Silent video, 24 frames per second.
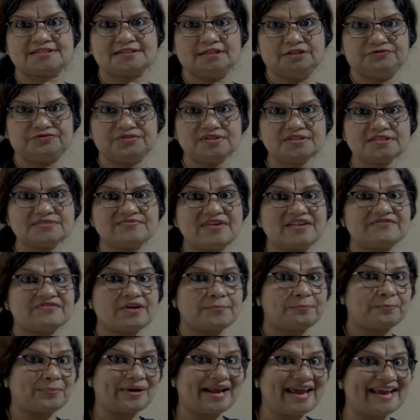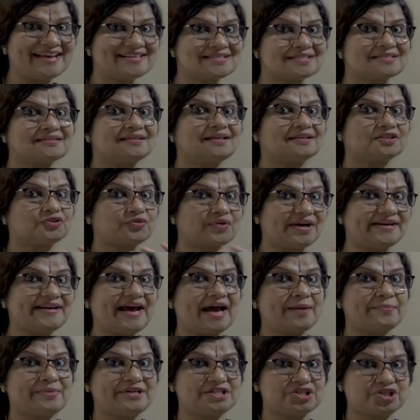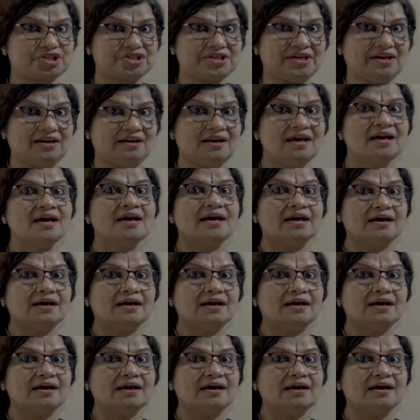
surface, when we place the three-dimensional